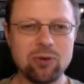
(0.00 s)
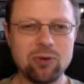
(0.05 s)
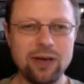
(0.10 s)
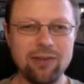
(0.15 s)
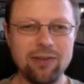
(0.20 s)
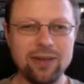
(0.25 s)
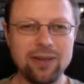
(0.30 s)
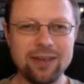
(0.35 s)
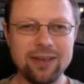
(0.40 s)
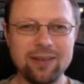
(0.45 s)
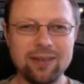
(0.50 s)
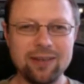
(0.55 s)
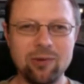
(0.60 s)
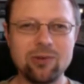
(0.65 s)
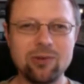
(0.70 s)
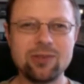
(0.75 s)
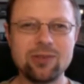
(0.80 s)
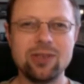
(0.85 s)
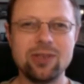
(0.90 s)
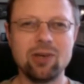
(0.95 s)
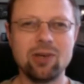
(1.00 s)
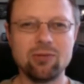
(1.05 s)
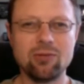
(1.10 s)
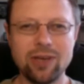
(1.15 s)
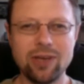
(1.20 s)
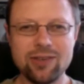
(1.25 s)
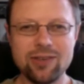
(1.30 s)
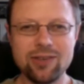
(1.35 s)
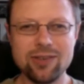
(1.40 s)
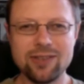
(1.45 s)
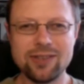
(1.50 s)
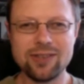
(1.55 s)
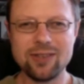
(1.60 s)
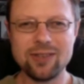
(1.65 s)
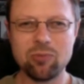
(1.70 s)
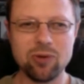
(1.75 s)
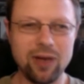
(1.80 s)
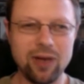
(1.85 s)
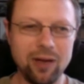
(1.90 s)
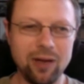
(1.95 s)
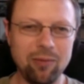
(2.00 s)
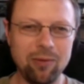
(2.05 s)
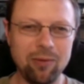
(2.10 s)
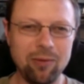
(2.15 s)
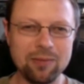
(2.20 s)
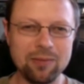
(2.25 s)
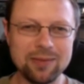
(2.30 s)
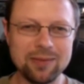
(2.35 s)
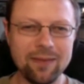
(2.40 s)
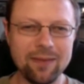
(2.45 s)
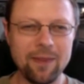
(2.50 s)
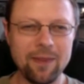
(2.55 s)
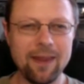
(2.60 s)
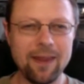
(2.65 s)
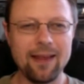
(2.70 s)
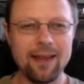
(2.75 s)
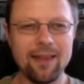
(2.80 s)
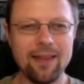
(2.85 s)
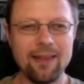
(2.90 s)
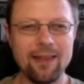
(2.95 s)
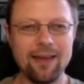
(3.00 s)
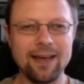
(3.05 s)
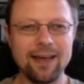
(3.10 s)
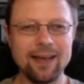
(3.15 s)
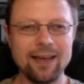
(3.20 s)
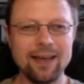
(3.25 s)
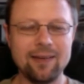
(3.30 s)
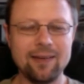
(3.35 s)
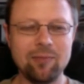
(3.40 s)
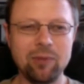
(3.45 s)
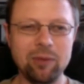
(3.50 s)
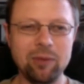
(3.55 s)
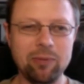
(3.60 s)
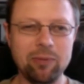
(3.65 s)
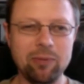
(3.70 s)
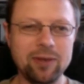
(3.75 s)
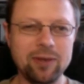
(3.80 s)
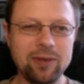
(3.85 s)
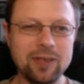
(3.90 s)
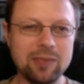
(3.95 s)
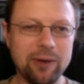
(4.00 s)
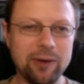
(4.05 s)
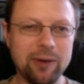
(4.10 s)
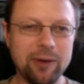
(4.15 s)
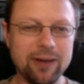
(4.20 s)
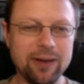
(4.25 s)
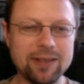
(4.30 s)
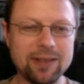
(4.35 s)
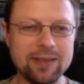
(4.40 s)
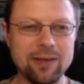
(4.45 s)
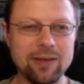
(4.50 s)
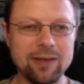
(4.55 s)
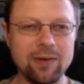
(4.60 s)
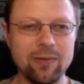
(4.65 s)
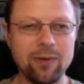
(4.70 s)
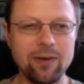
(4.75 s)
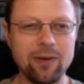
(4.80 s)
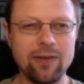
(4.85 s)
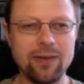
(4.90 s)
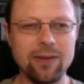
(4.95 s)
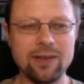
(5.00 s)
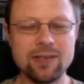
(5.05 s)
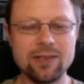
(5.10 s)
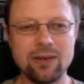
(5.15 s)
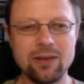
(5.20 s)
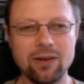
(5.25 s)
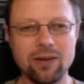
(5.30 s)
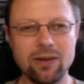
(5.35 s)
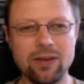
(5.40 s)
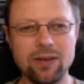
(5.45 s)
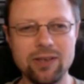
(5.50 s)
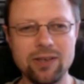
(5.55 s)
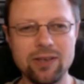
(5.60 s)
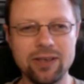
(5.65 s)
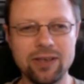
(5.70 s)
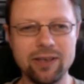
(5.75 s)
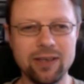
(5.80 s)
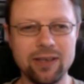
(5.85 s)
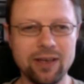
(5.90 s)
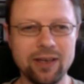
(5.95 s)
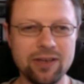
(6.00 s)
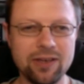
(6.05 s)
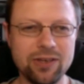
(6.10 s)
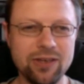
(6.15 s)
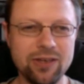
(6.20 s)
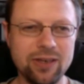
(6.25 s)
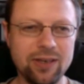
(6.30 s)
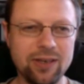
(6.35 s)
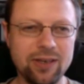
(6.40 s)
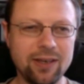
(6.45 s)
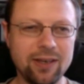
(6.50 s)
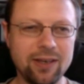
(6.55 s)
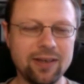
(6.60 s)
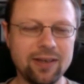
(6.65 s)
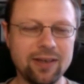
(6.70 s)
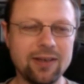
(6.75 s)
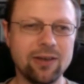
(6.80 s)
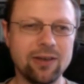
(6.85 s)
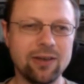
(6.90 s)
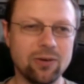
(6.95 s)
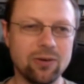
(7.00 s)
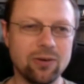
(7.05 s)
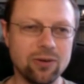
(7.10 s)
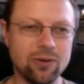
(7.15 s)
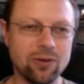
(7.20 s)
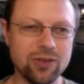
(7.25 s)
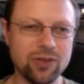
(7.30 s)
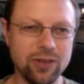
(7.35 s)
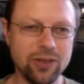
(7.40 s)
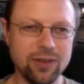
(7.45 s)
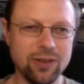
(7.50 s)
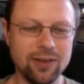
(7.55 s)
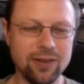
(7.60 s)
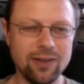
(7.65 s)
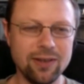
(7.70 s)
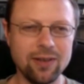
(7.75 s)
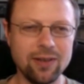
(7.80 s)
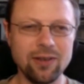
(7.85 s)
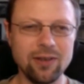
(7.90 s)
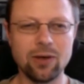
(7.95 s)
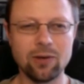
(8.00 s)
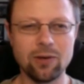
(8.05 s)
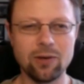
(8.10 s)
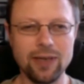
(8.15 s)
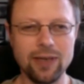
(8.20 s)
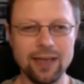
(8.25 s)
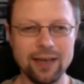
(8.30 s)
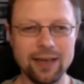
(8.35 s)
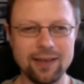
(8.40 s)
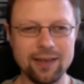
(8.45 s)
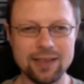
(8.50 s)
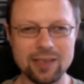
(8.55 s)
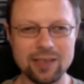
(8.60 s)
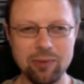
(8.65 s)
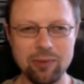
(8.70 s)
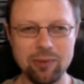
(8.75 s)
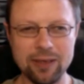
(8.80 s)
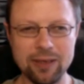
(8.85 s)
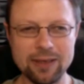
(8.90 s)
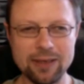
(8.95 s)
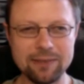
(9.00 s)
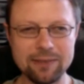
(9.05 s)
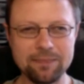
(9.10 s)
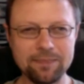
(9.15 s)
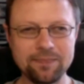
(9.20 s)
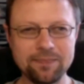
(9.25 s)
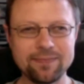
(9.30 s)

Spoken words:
prevalent, most egregious problems that people experience when they start teaching Tai Chi or Qigong or related disciplines.